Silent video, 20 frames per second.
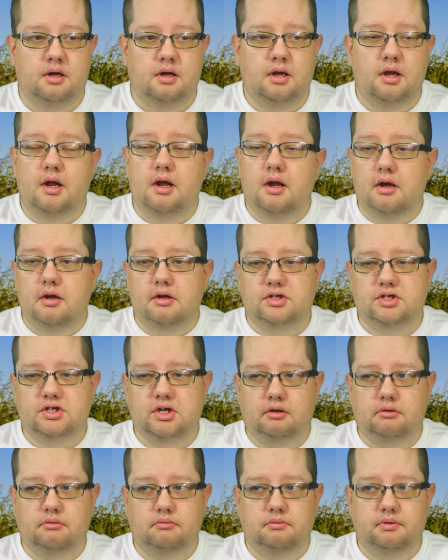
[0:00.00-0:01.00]
So,
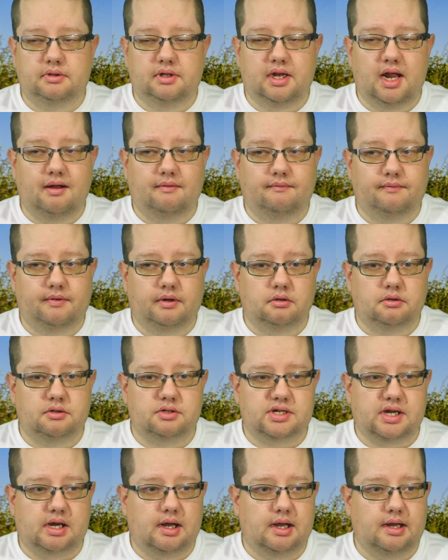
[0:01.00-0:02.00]
with that, folks,
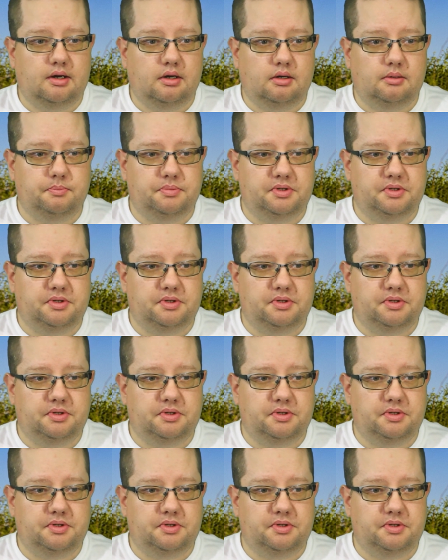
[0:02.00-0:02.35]
I hope